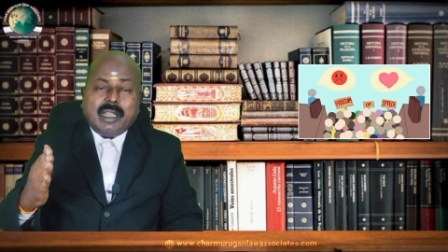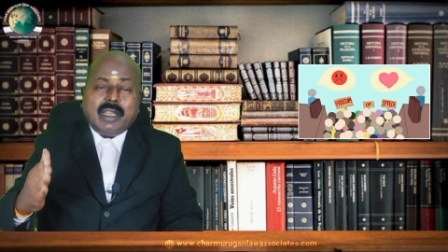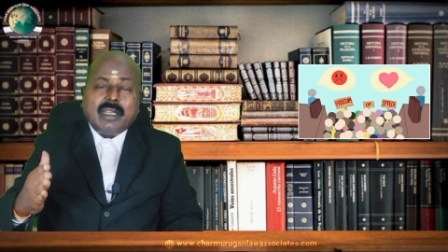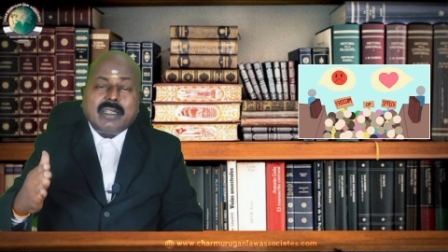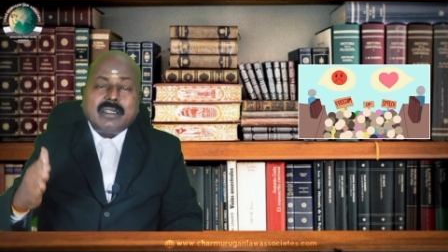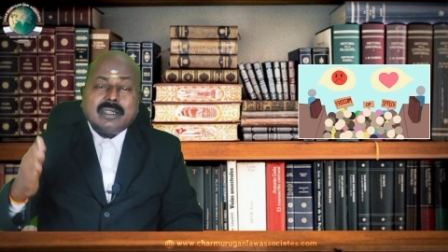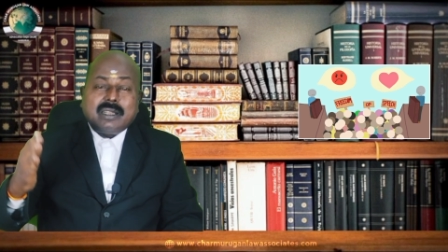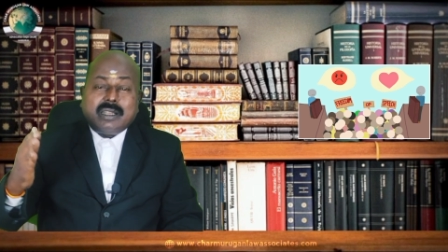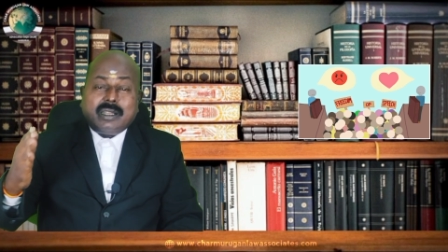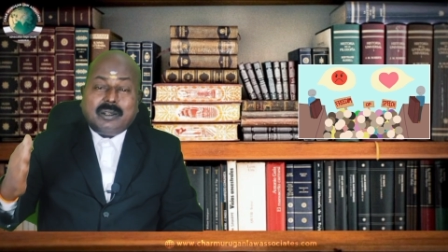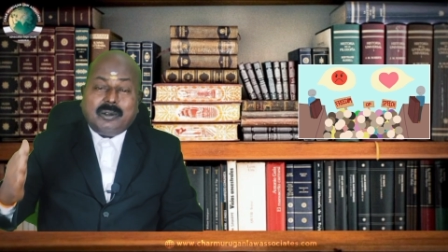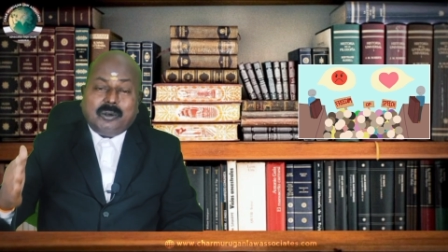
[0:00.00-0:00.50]

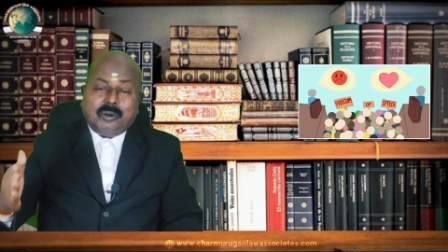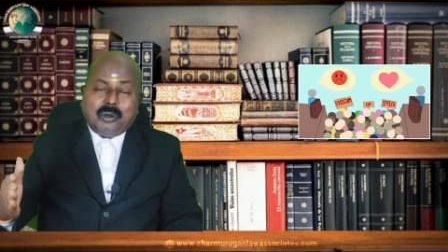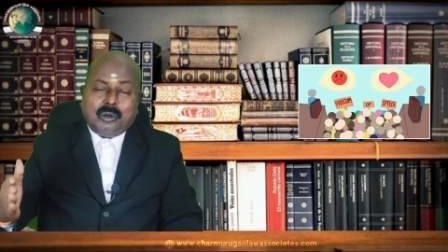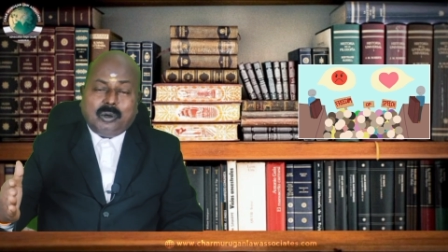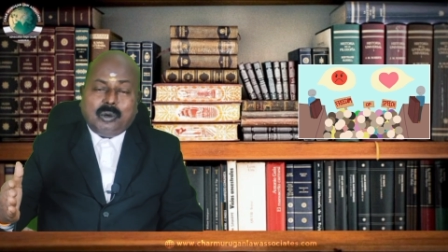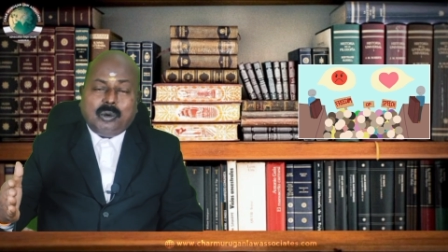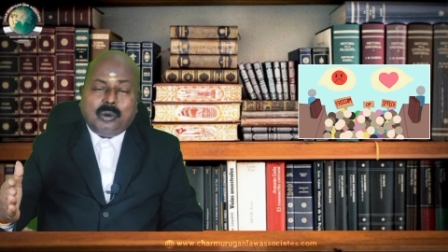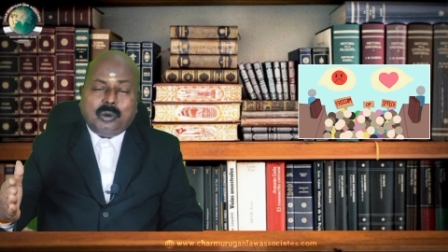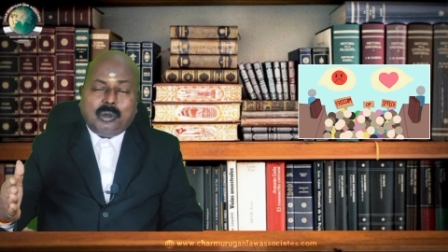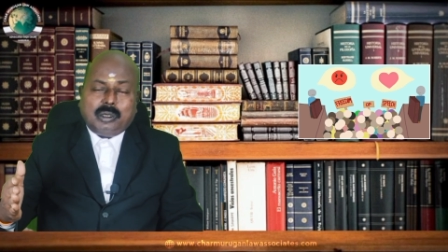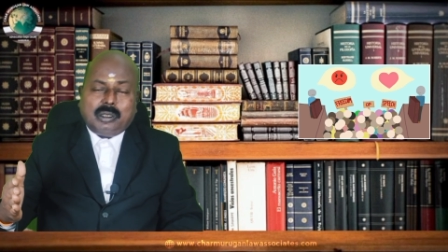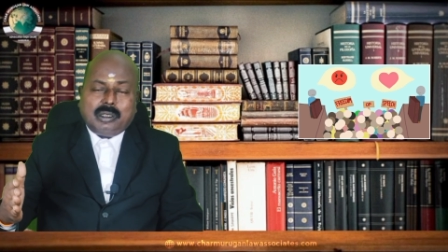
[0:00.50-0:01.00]
it's
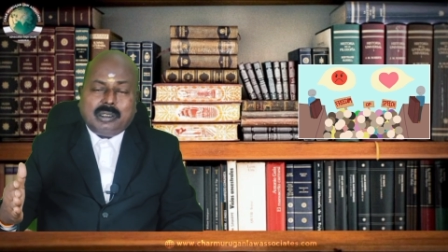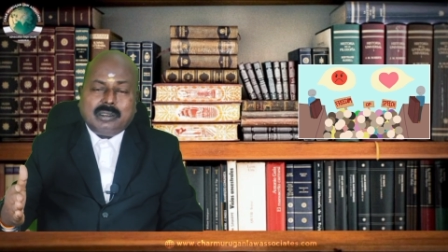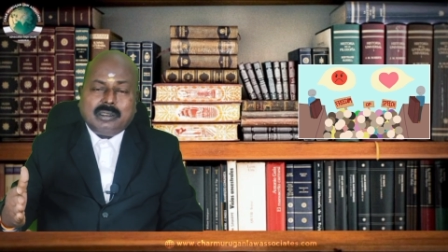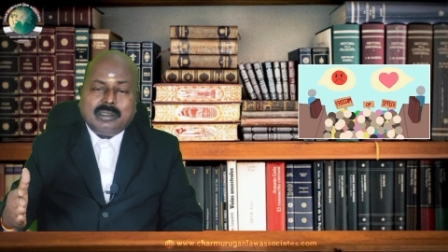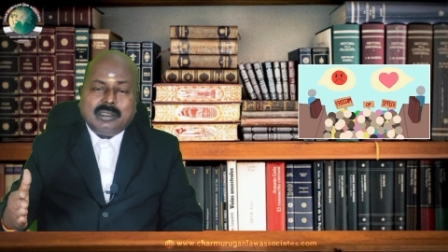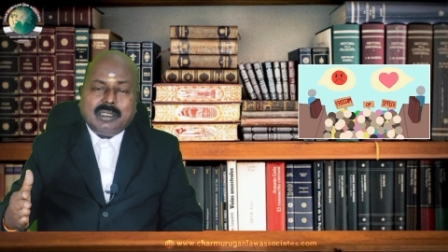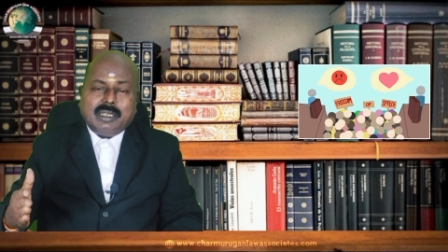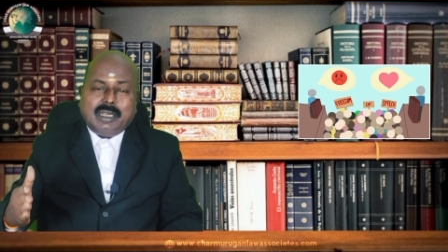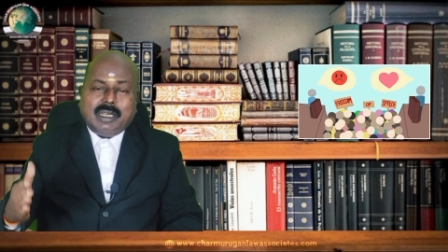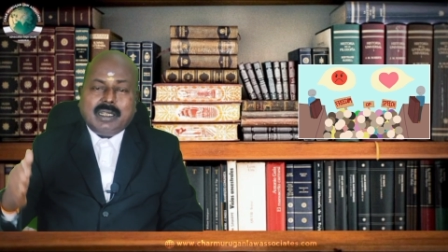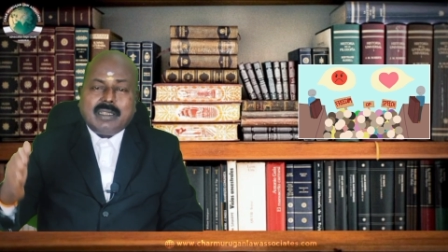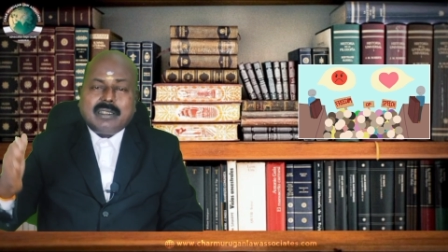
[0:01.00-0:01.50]
controlled
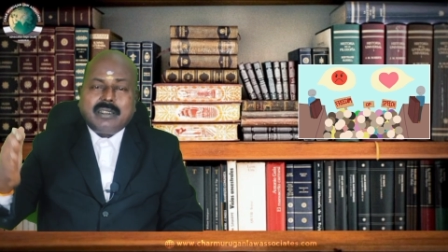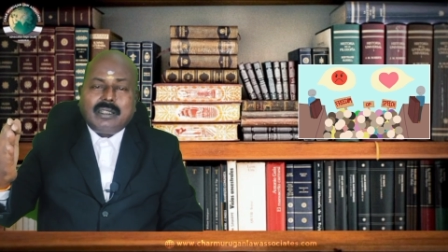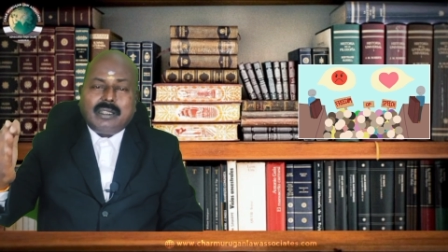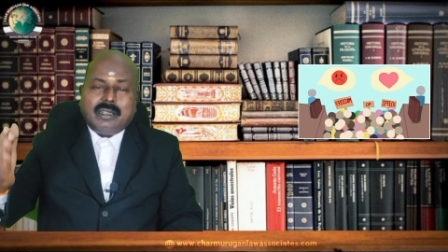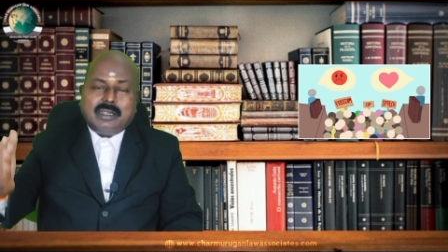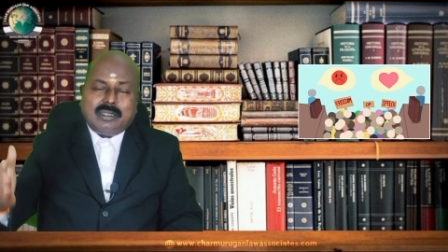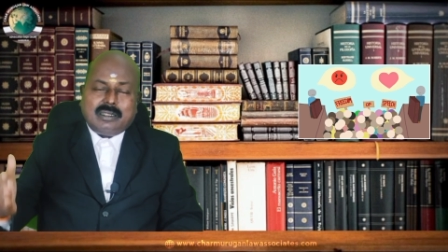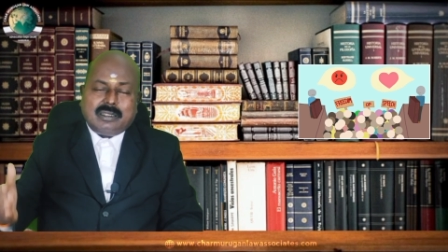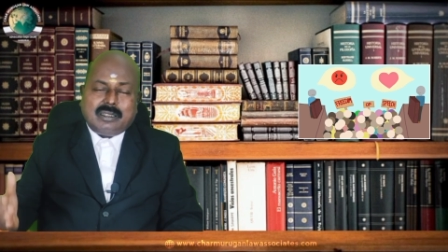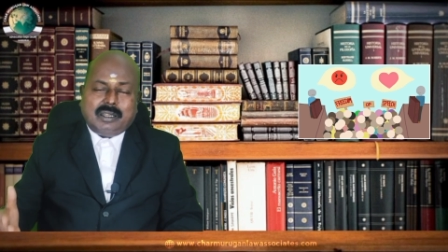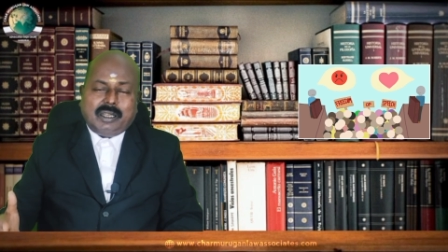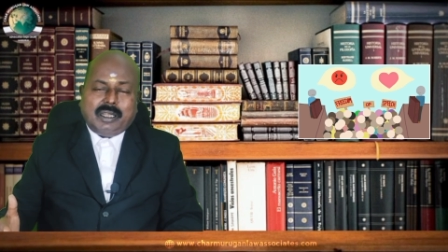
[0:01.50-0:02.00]
it's
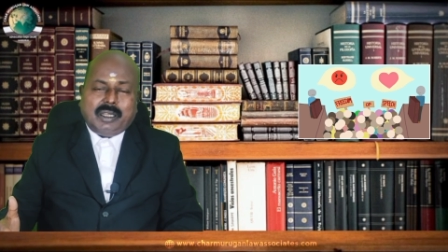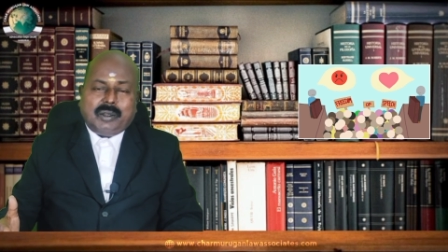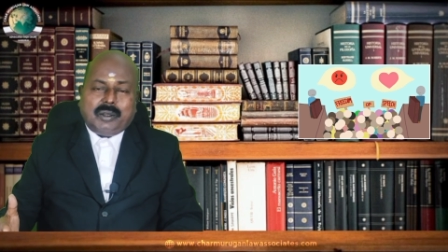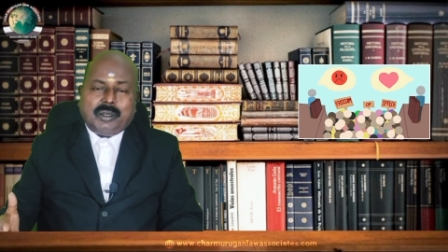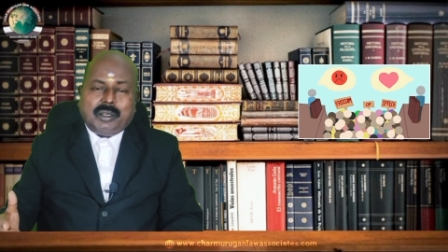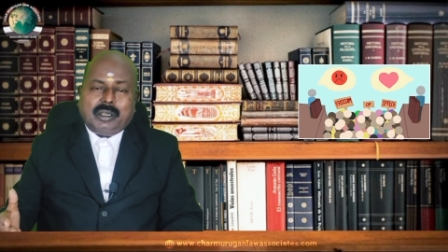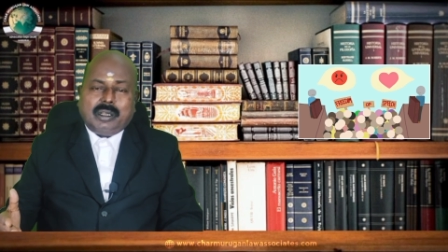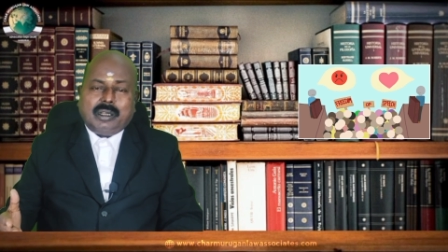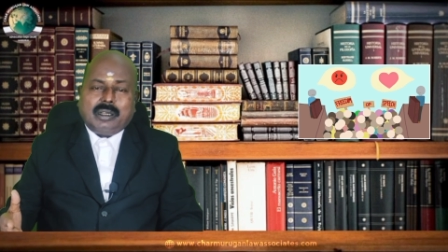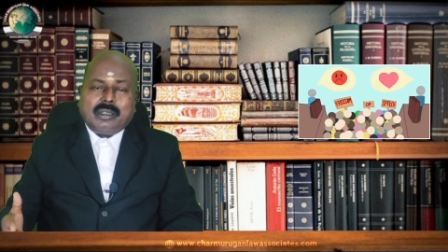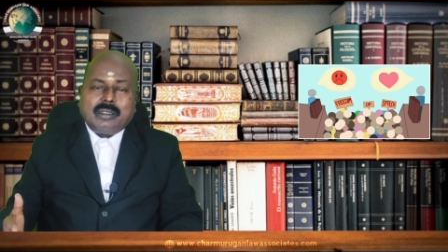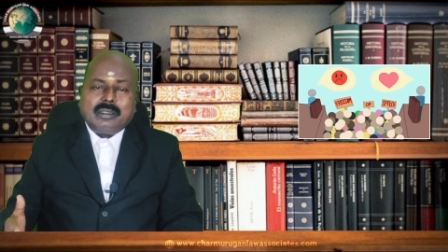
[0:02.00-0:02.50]

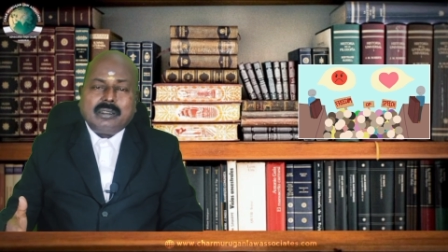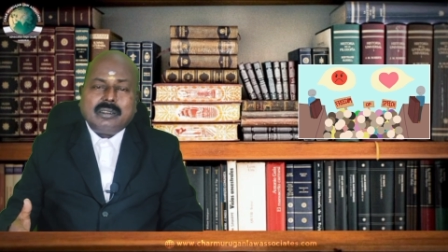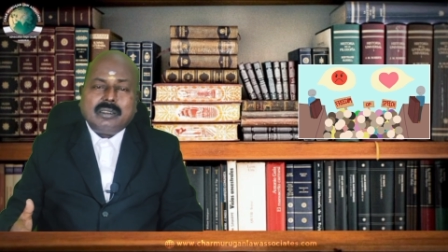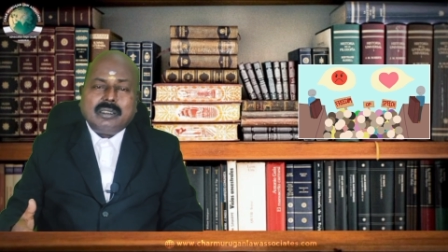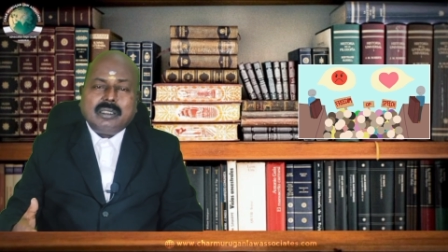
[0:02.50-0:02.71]
restricted